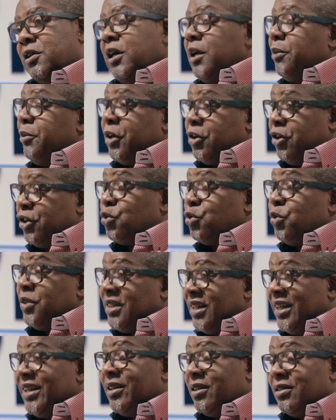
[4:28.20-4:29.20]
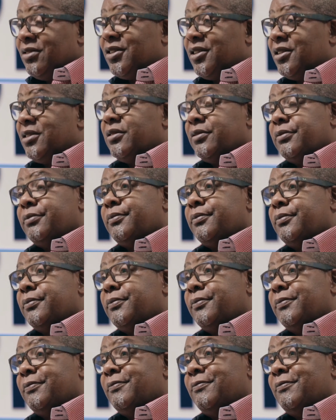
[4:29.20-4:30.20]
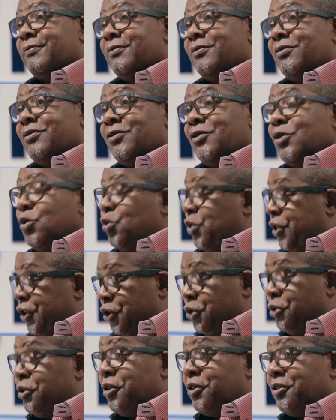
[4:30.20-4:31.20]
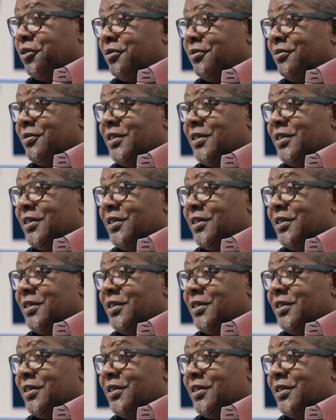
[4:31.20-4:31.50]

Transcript: Because with signals, we're sure